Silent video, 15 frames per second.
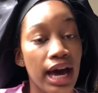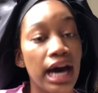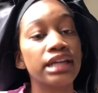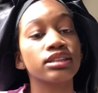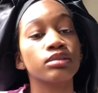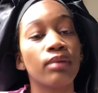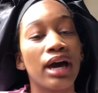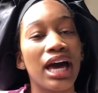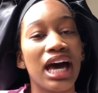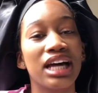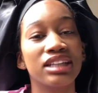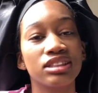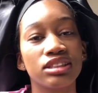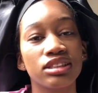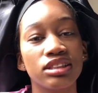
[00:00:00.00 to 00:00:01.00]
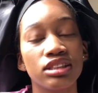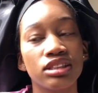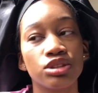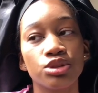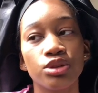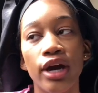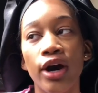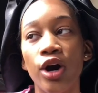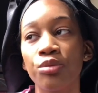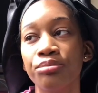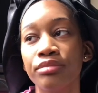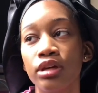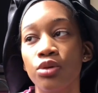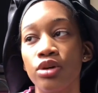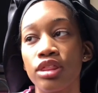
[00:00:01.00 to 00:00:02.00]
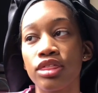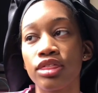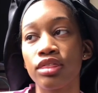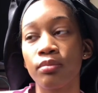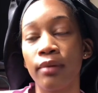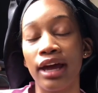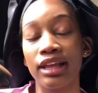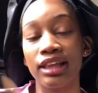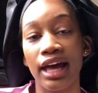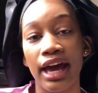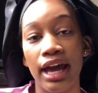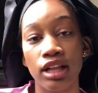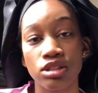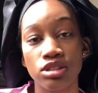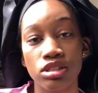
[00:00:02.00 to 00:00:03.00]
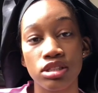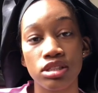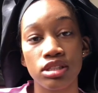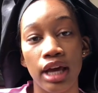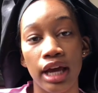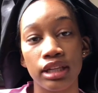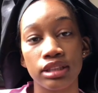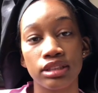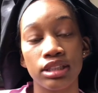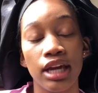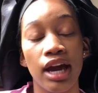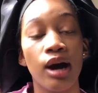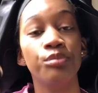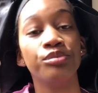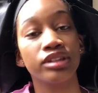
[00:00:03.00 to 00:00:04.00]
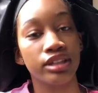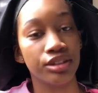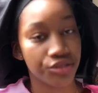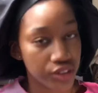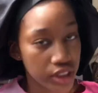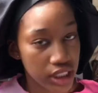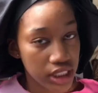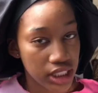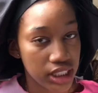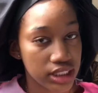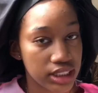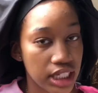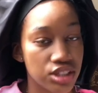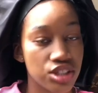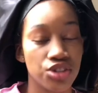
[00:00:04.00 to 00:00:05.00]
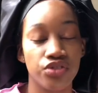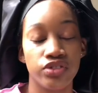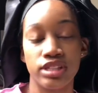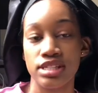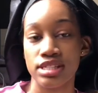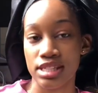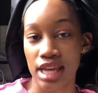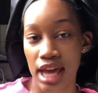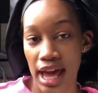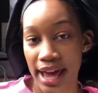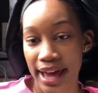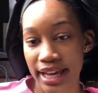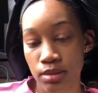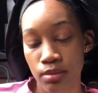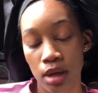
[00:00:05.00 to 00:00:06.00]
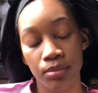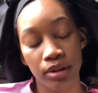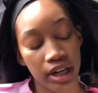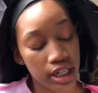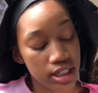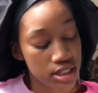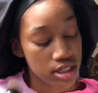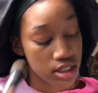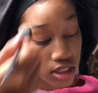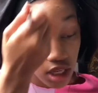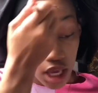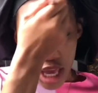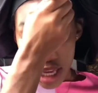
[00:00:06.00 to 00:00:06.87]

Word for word: Ask my auntie to help me with my lines and see how I'm delivering it. And she criticized. My parents did.